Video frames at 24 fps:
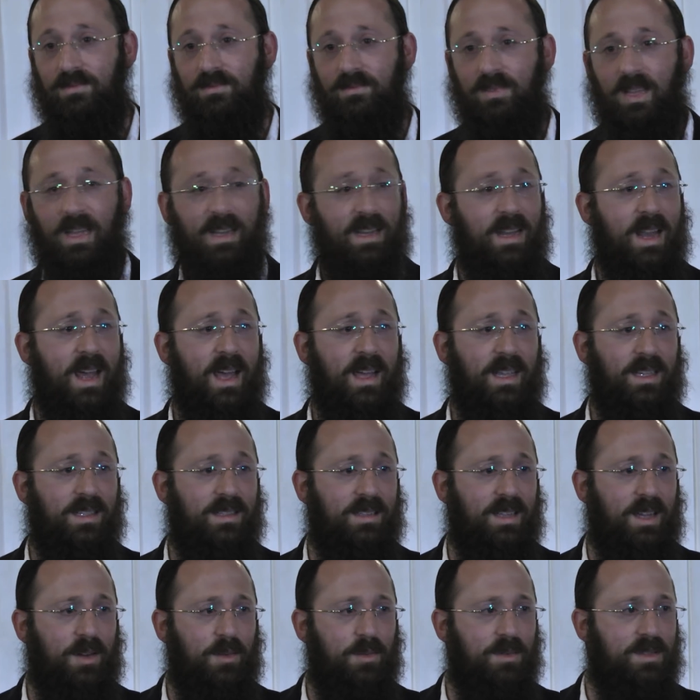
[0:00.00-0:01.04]
At
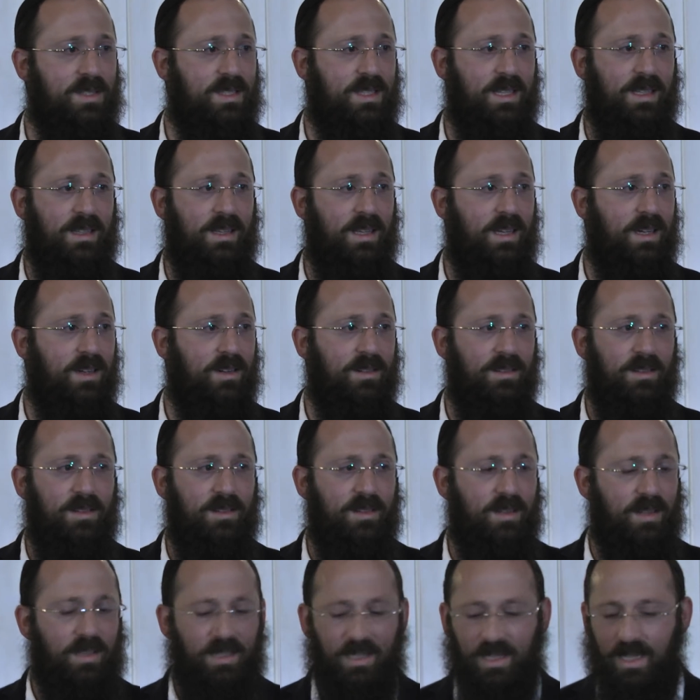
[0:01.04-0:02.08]
night, I would sit there
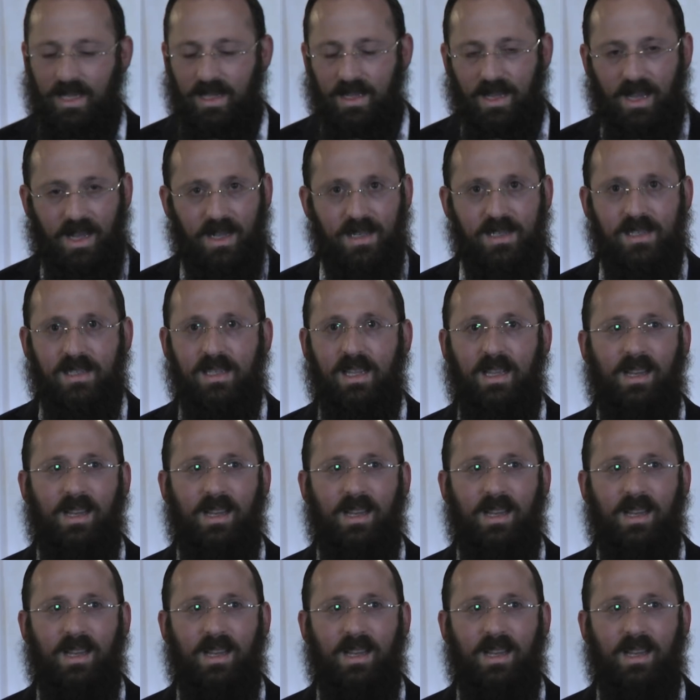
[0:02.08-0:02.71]
learning chitas,